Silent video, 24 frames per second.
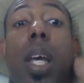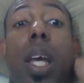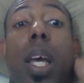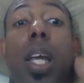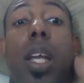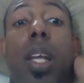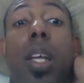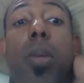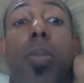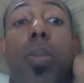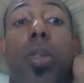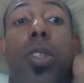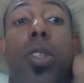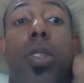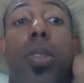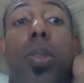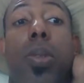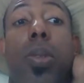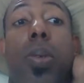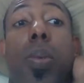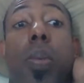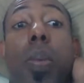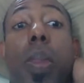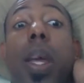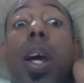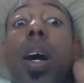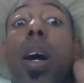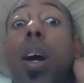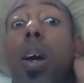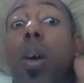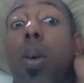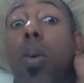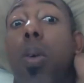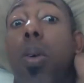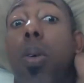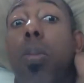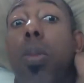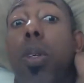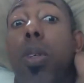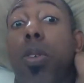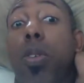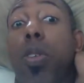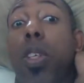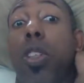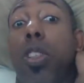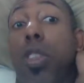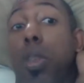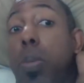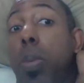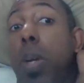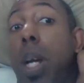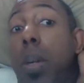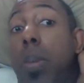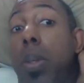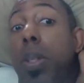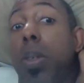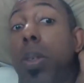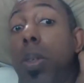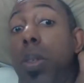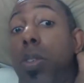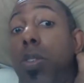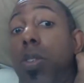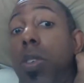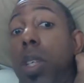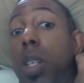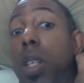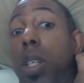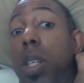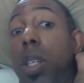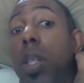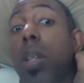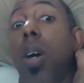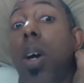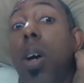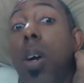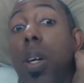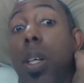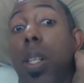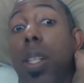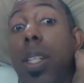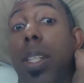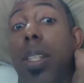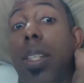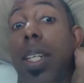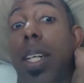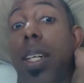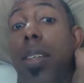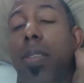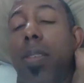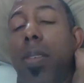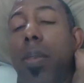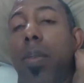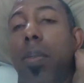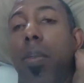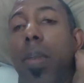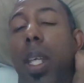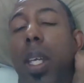And number two, are hormones that you're probably going to see on the test.